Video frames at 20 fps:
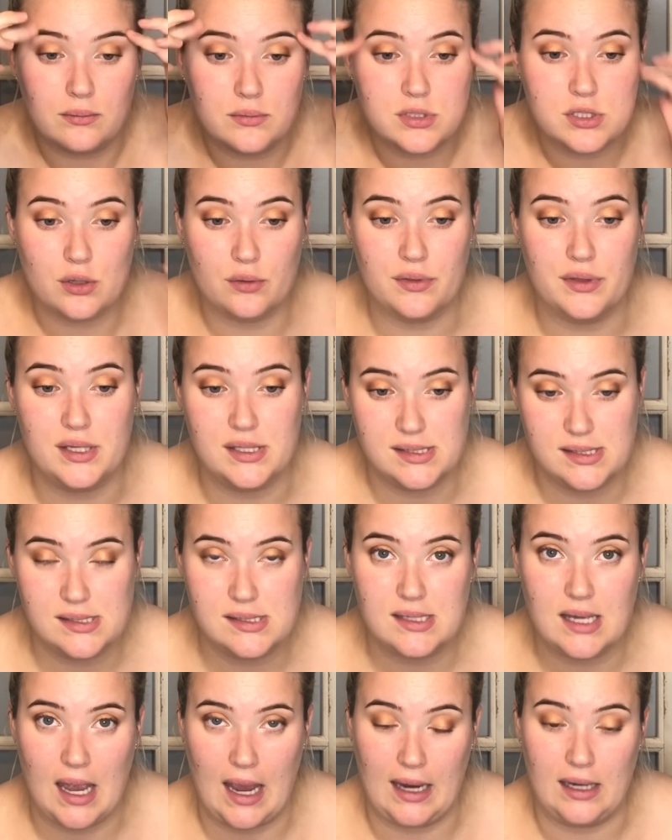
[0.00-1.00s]
So this
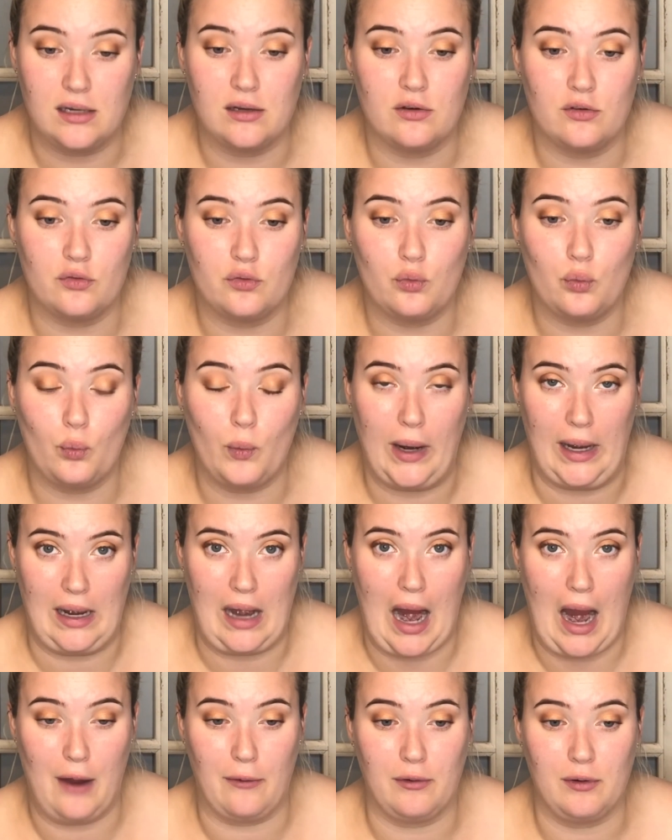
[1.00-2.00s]
is kind of where
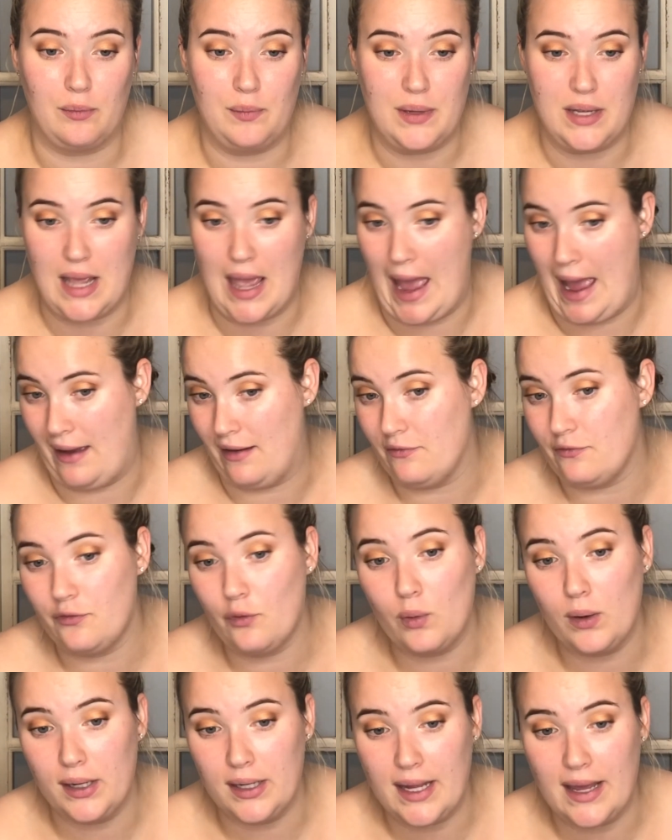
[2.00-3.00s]
I would be at
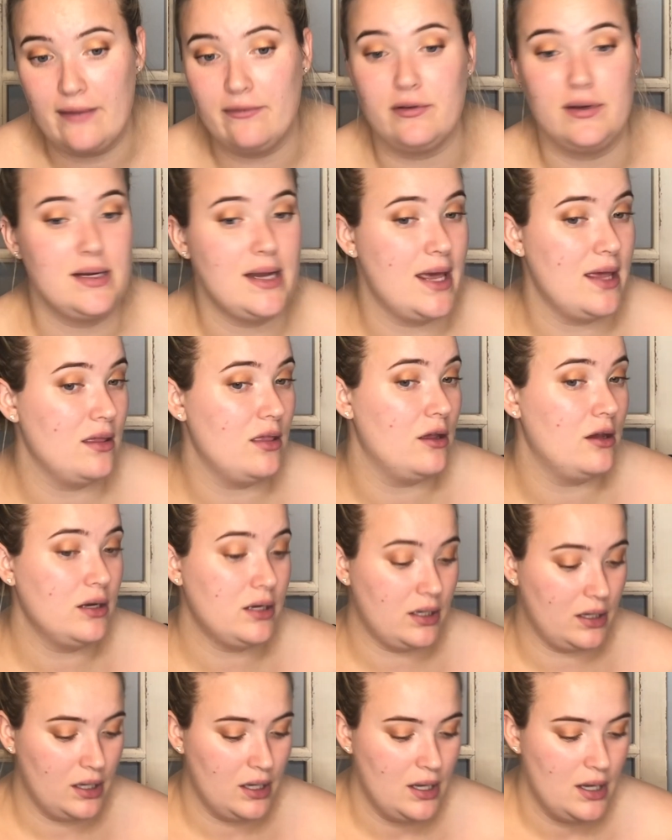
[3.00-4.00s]
for an everyday
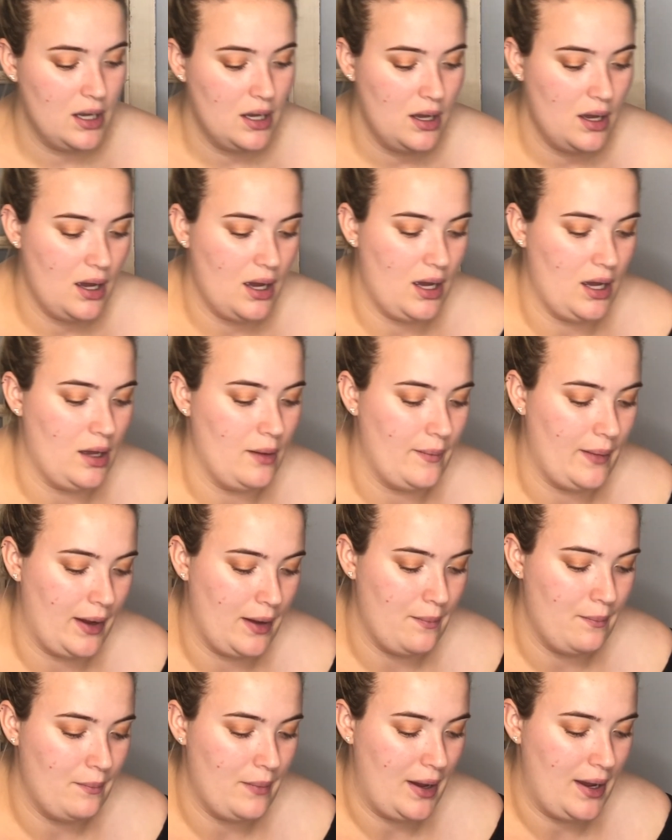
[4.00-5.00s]
look.
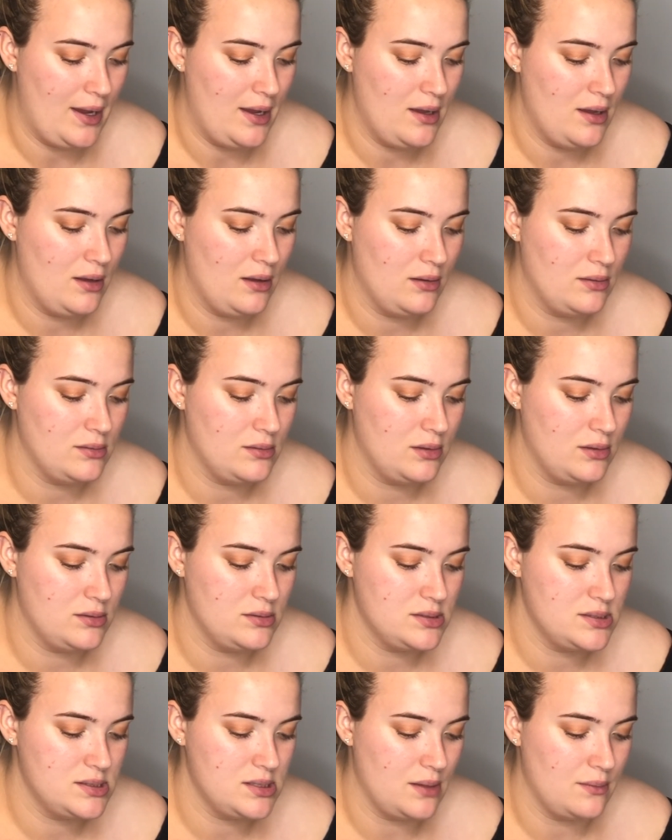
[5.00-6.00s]
I might
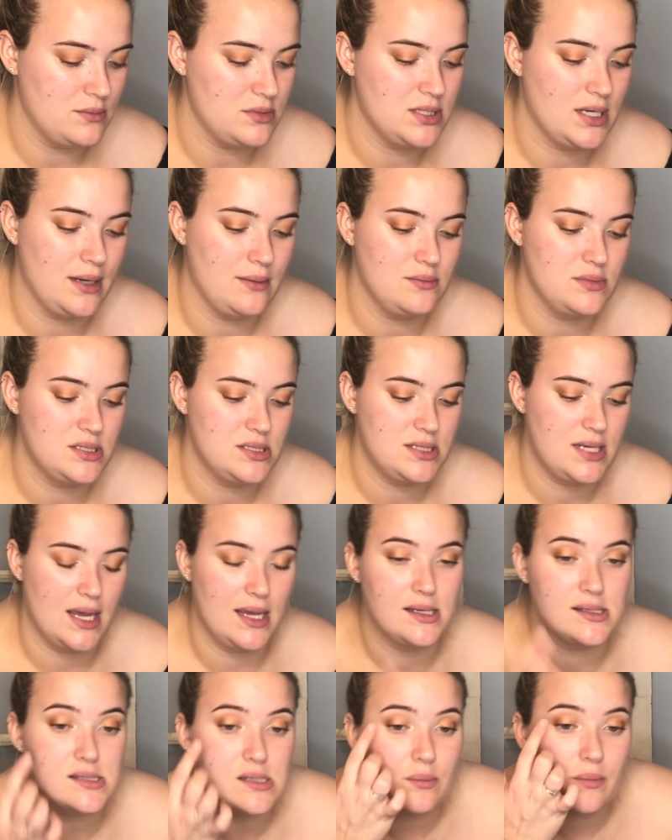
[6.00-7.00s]
sometimes
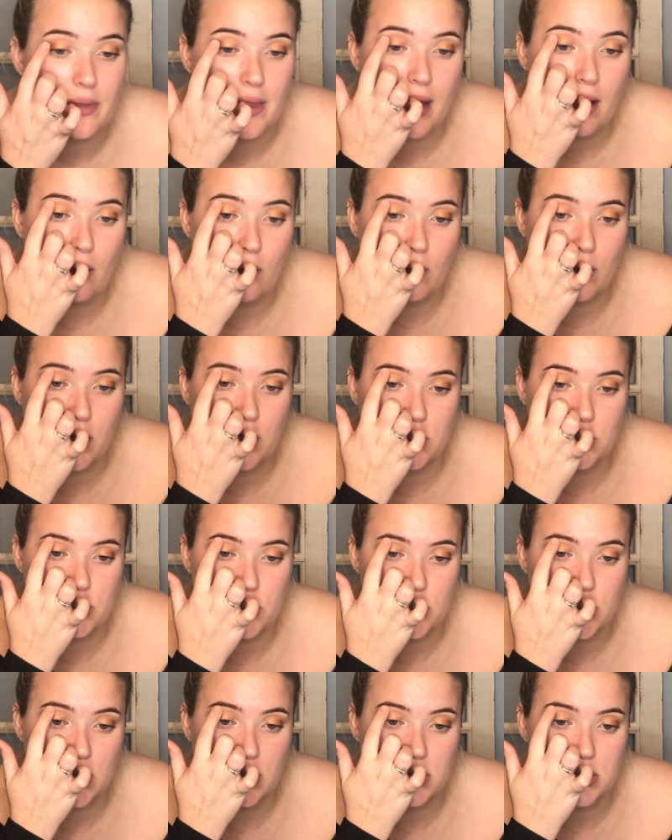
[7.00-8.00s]
take some of that Aura
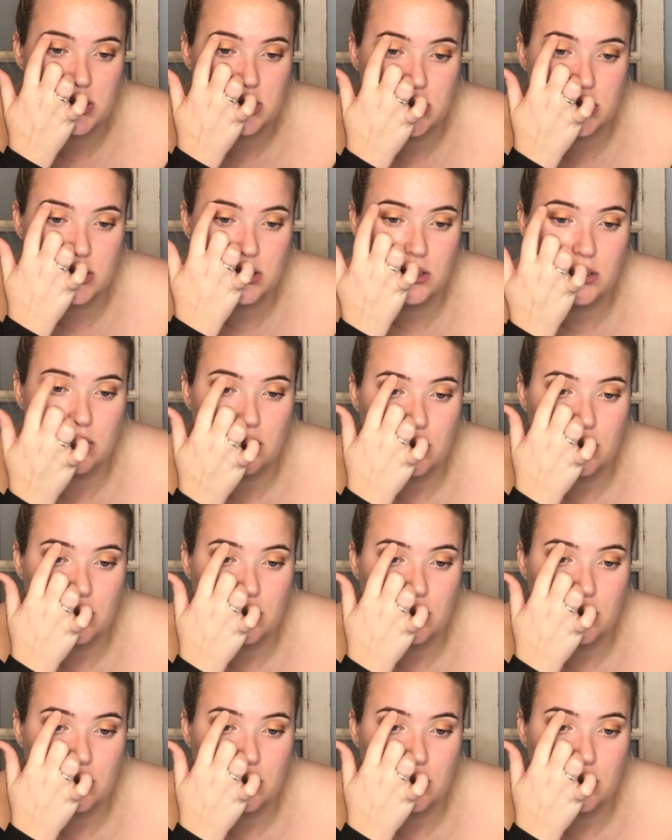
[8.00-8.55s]
just